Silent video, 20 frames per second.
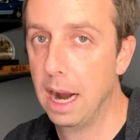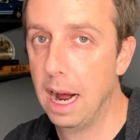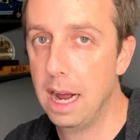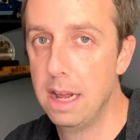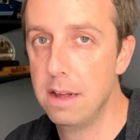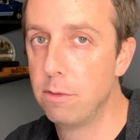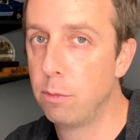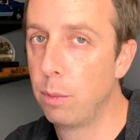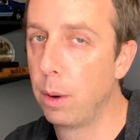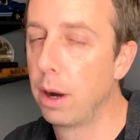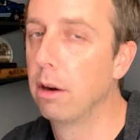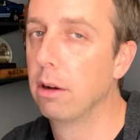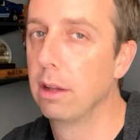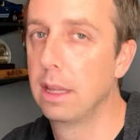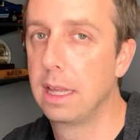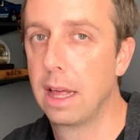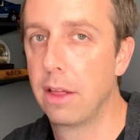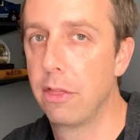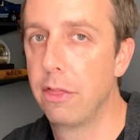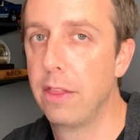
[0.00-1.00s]
I have
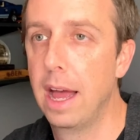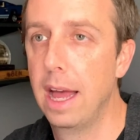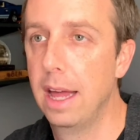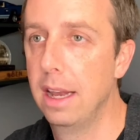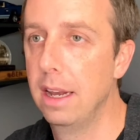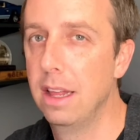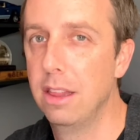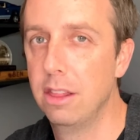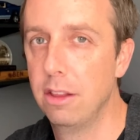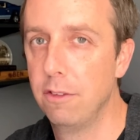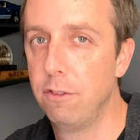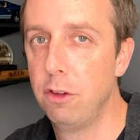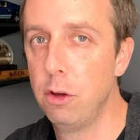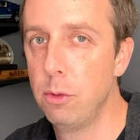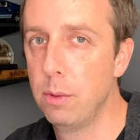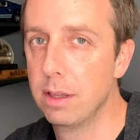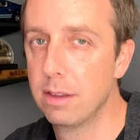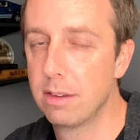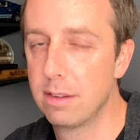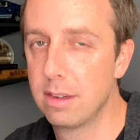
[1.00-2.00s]
rarely hit that. In the
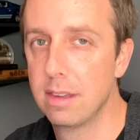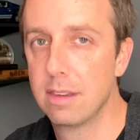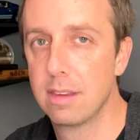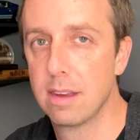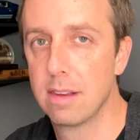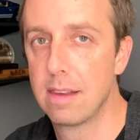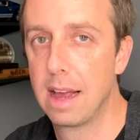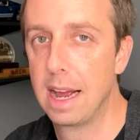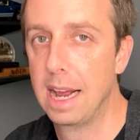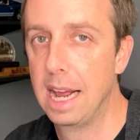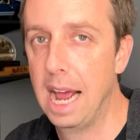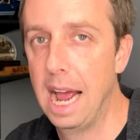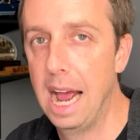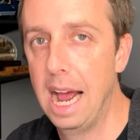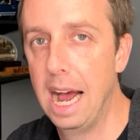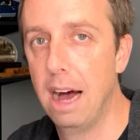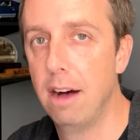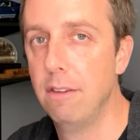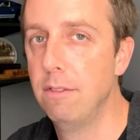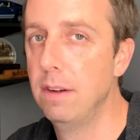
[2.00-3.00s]
few instances I
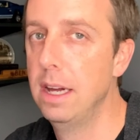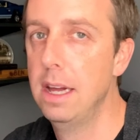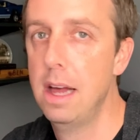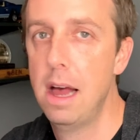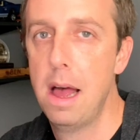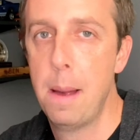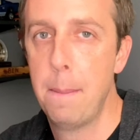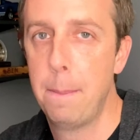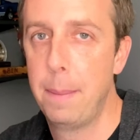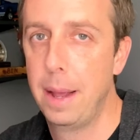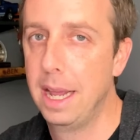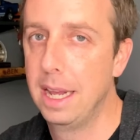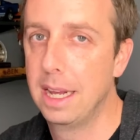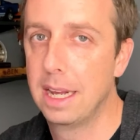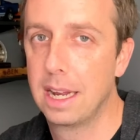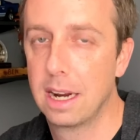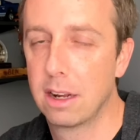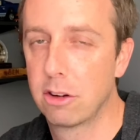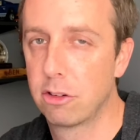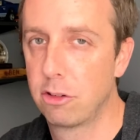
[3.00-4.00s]
have, paying
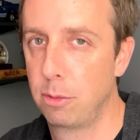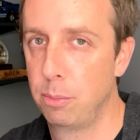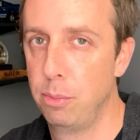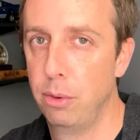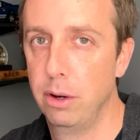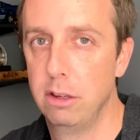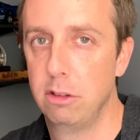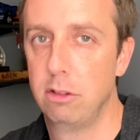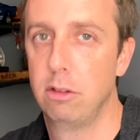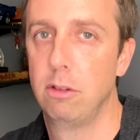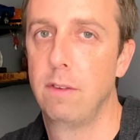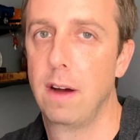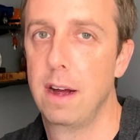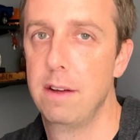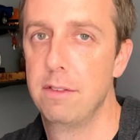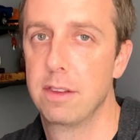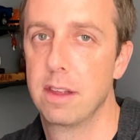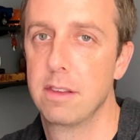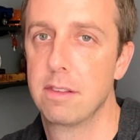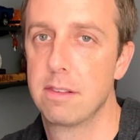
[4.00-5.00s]
an extra
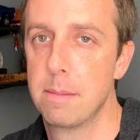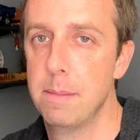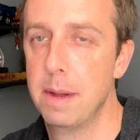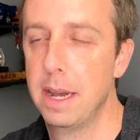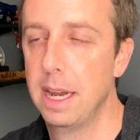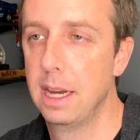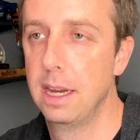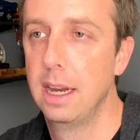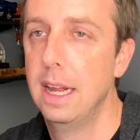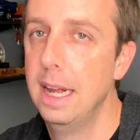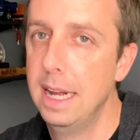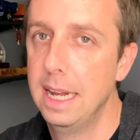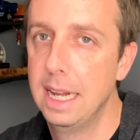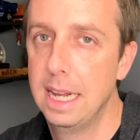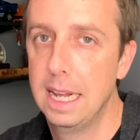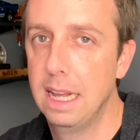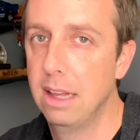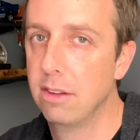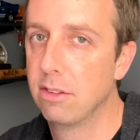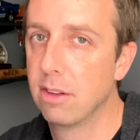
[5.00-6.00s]
0.25 cents a minute
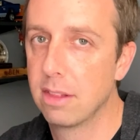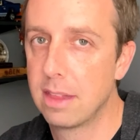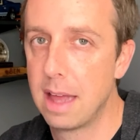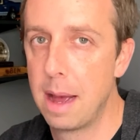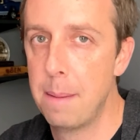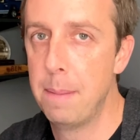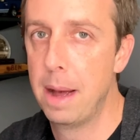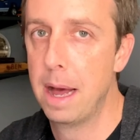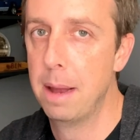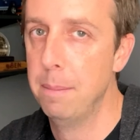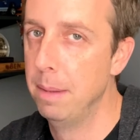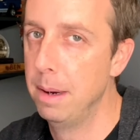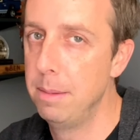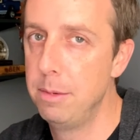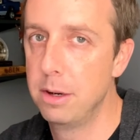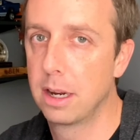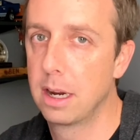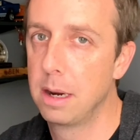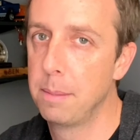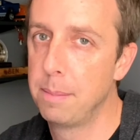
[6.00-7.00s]
isn't that bad. Maybe
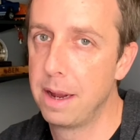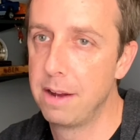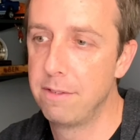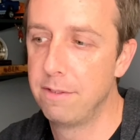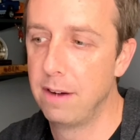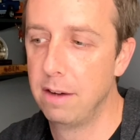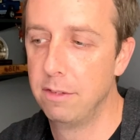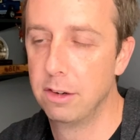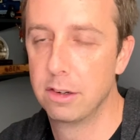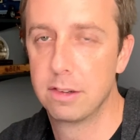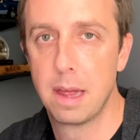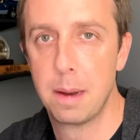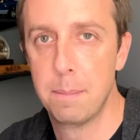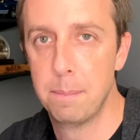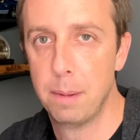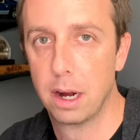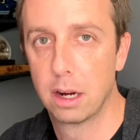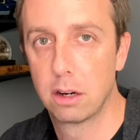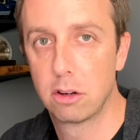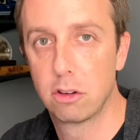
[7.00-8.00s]
you're gonna pay $5 or
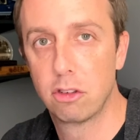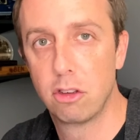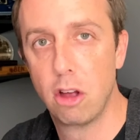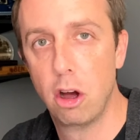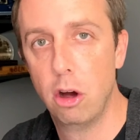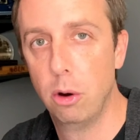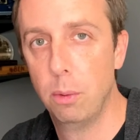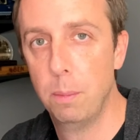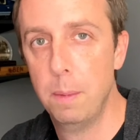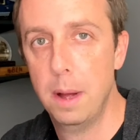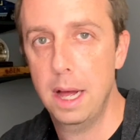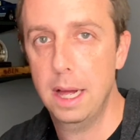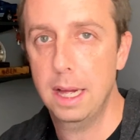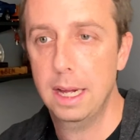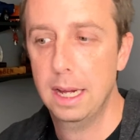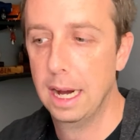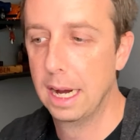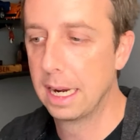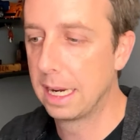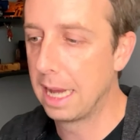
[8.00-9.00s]
$10. So
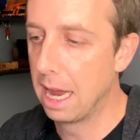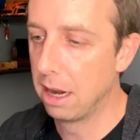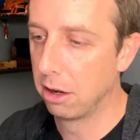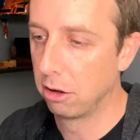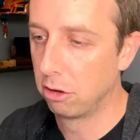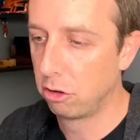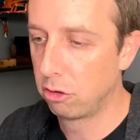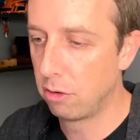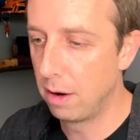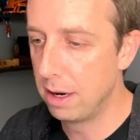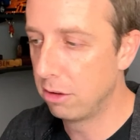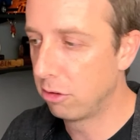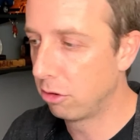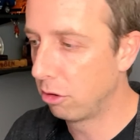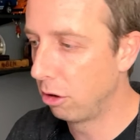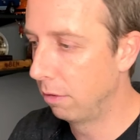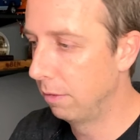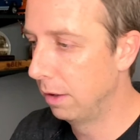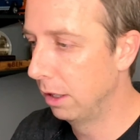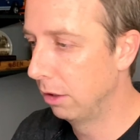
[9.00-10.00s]
again, great
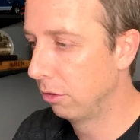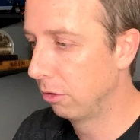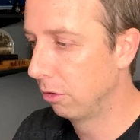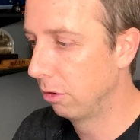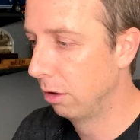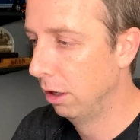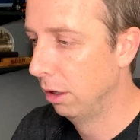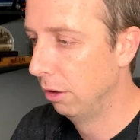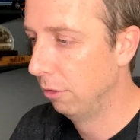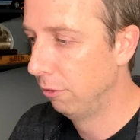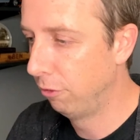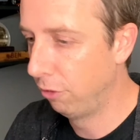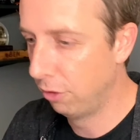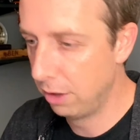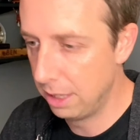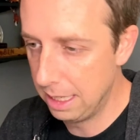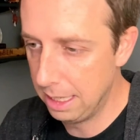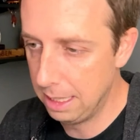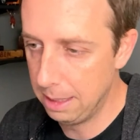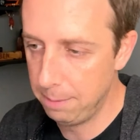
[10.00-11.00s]
service,
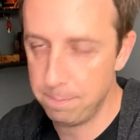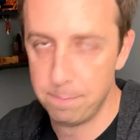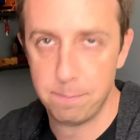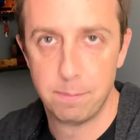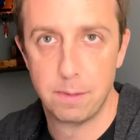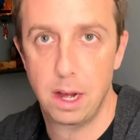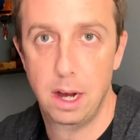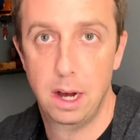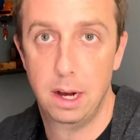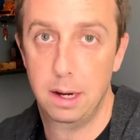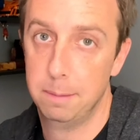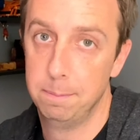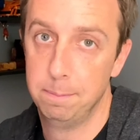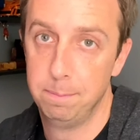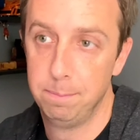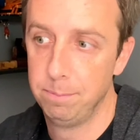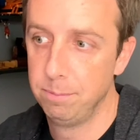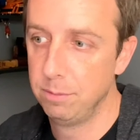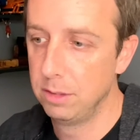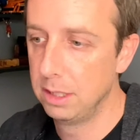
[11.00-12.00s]
free,
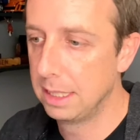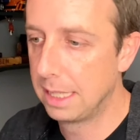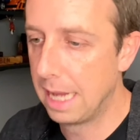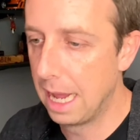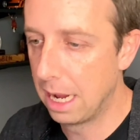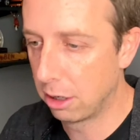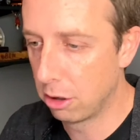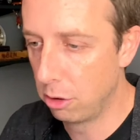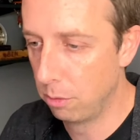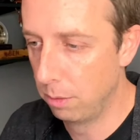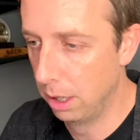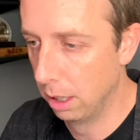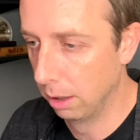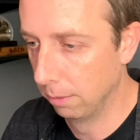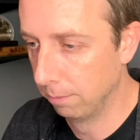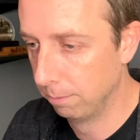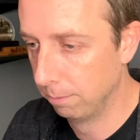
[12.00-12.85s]
you can't go wrong.